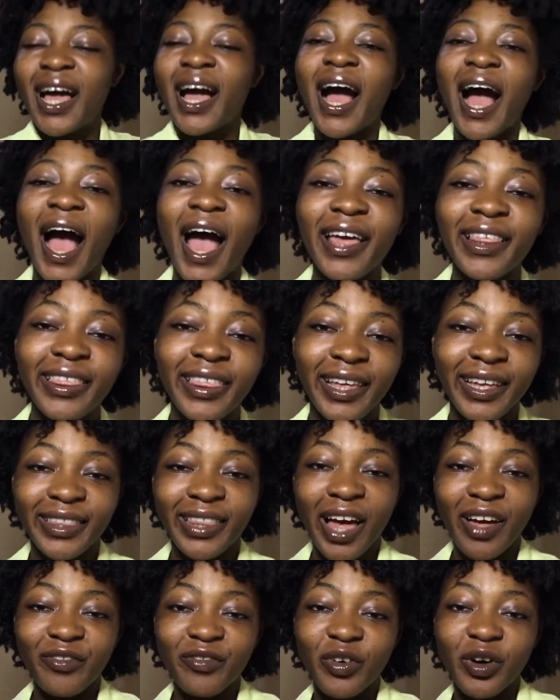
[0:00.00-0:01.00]
I think
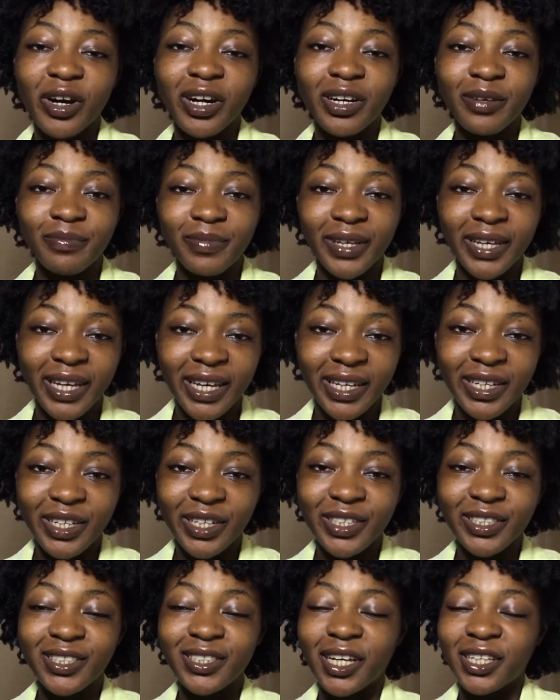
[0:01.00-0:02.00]
that for a
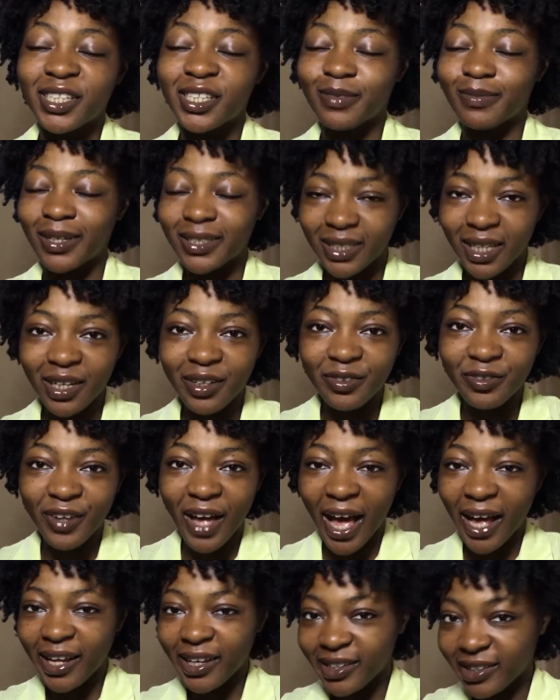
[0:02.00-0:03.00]
beginner such as myself,
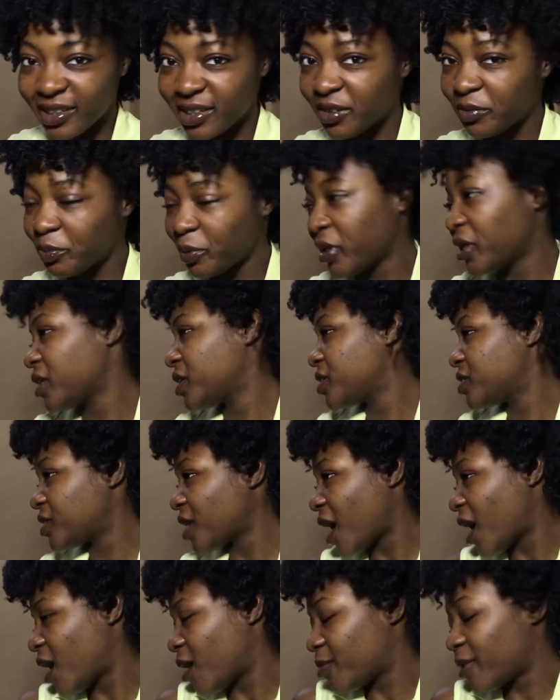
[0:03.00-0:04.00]
I did a pretty good
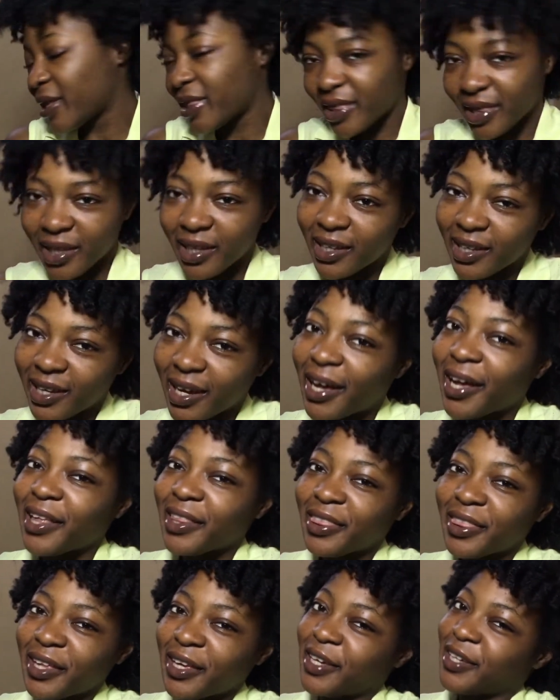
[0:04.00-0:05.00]
job. I think
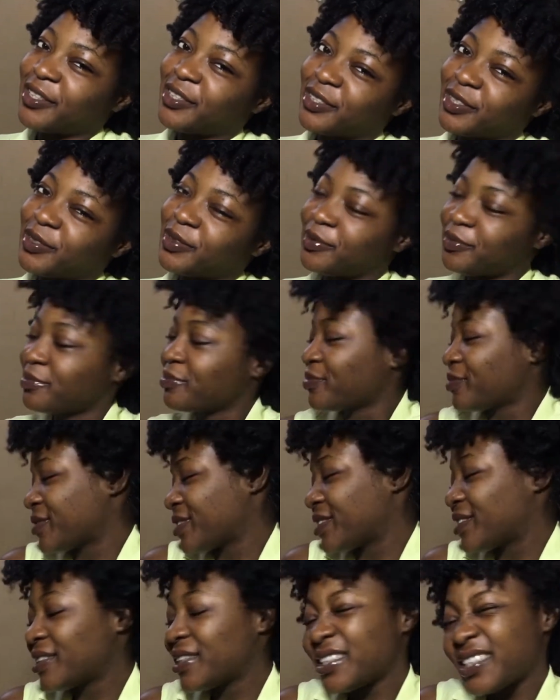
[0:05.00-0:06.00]
it's a
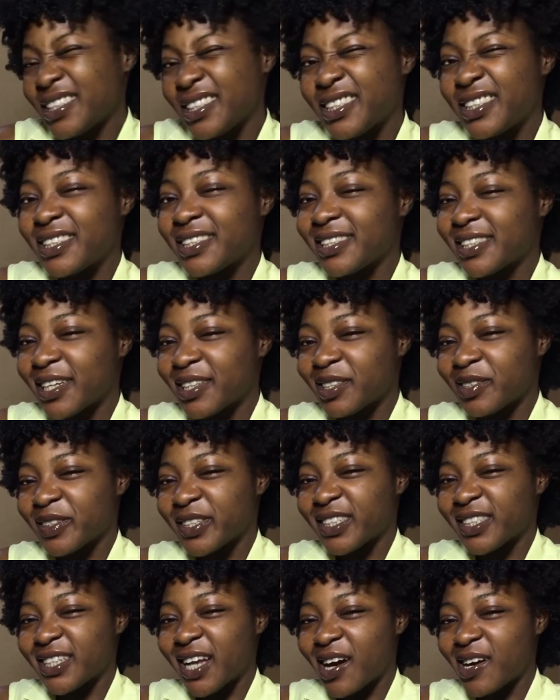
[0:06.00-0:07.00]
decent
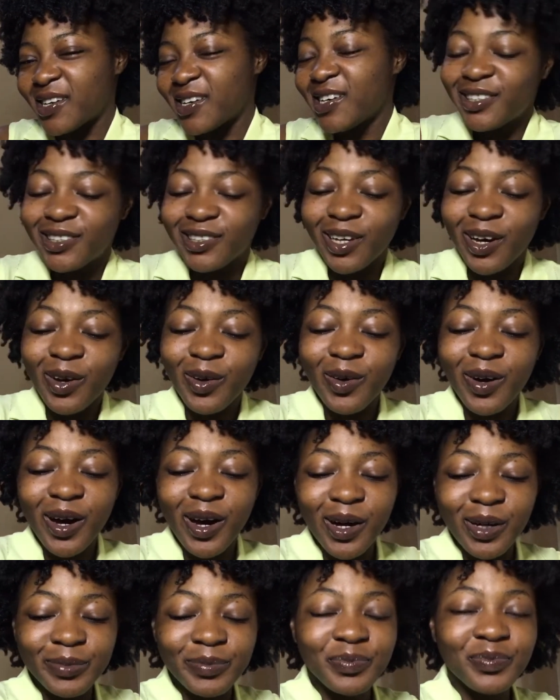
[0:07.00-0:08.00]
twist out. So
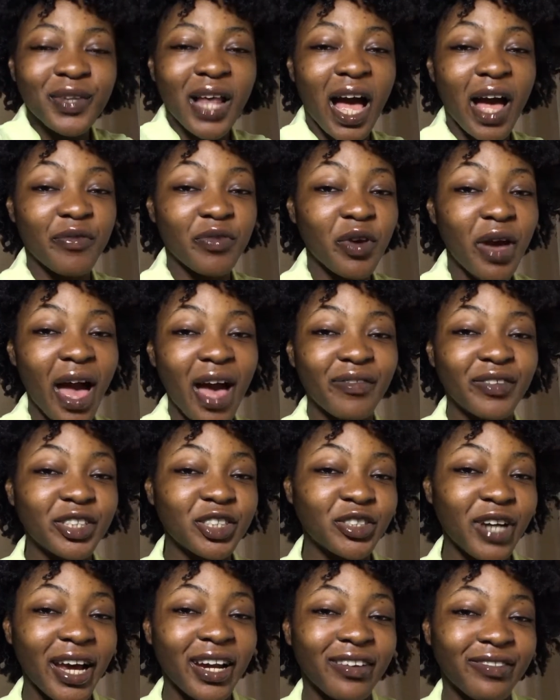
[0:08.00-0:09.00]
have you ever
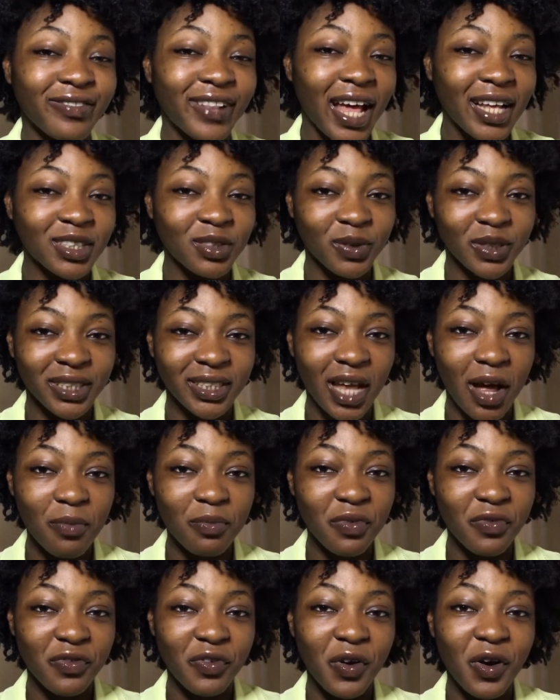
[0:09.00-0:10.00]
tried a flat twist
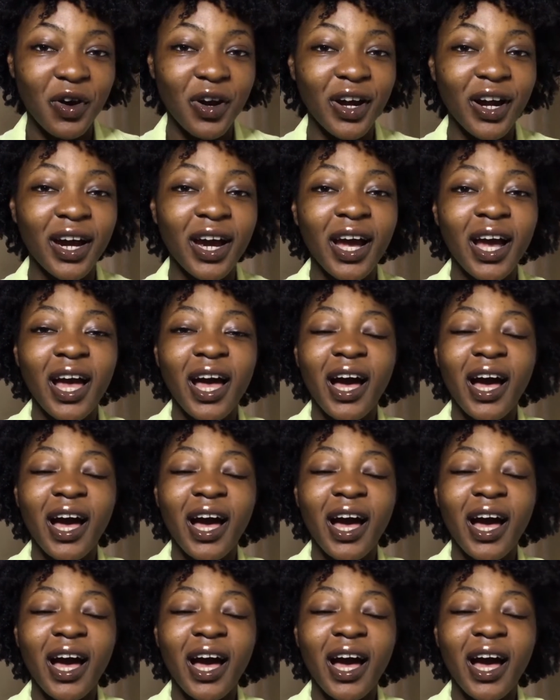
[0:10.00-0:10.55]
out before?